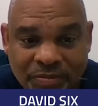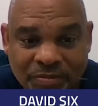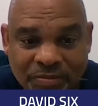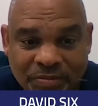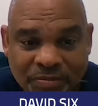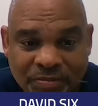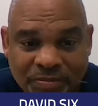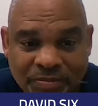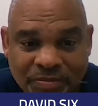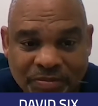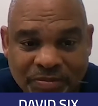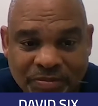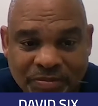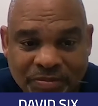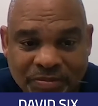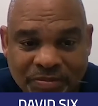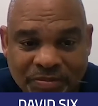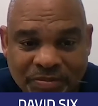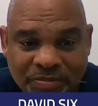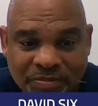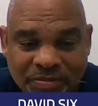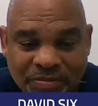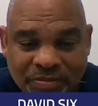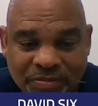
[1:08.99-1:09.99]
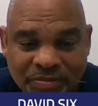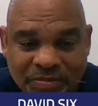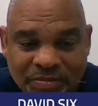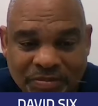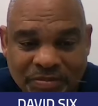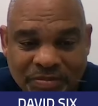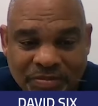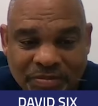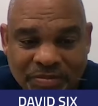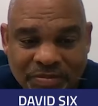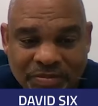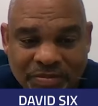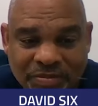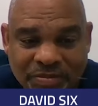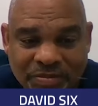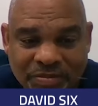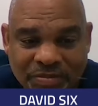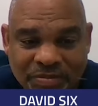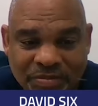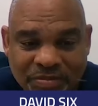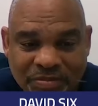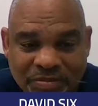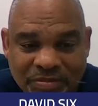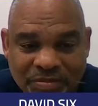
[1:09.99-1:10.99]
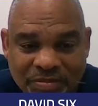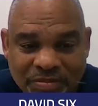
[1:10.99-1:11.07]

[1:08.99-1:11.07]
[no speech]